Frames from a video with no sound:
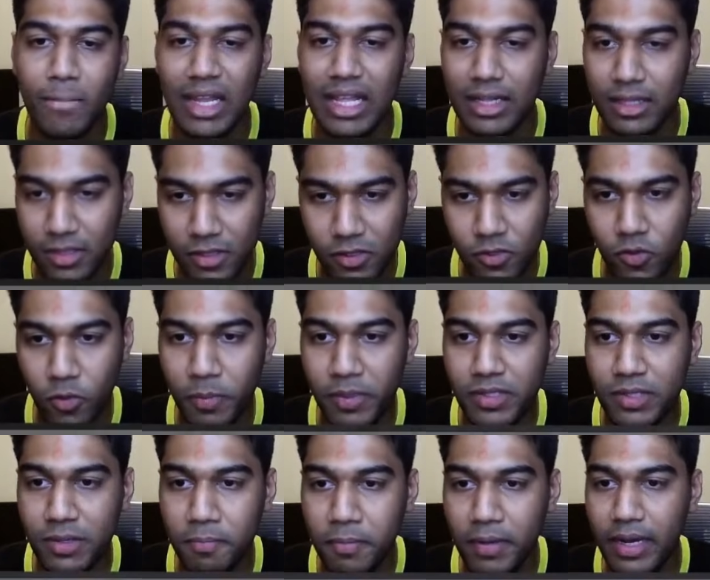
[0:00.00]
This is super
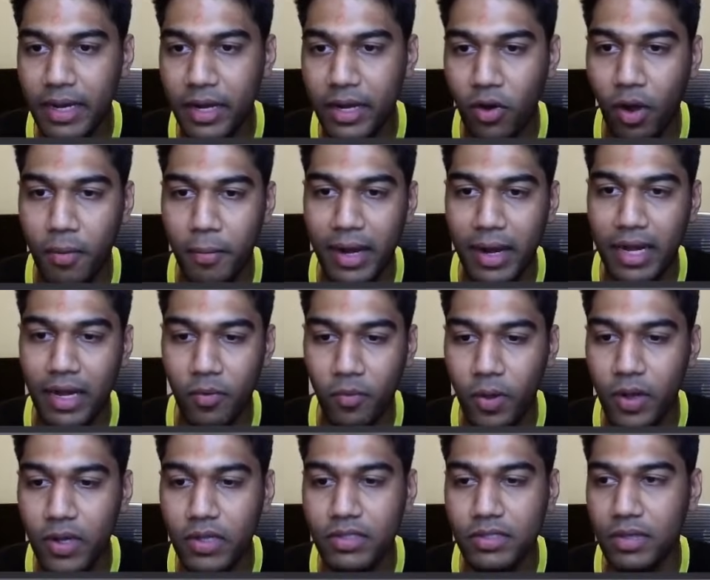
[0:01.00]
simple. It automatically
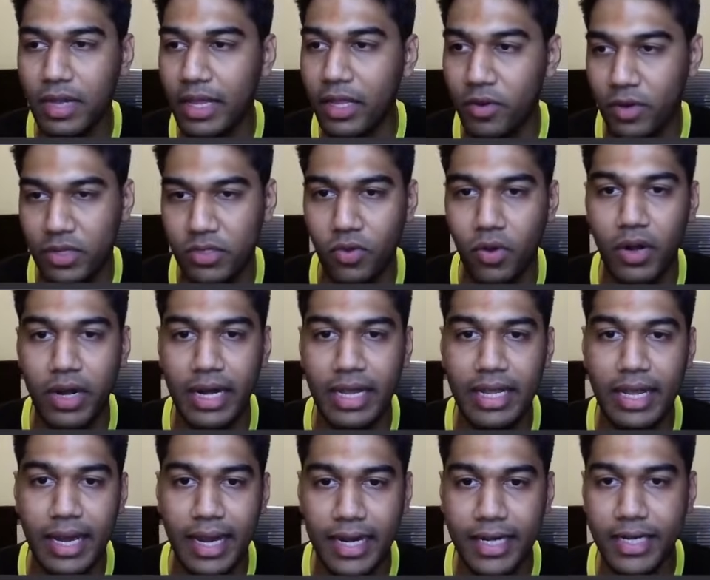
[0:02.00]
works. Again, it's already
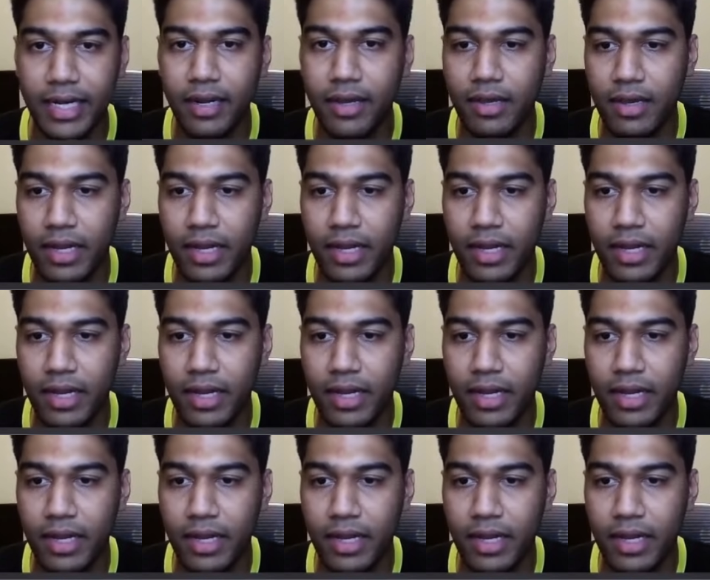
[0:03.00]
connected.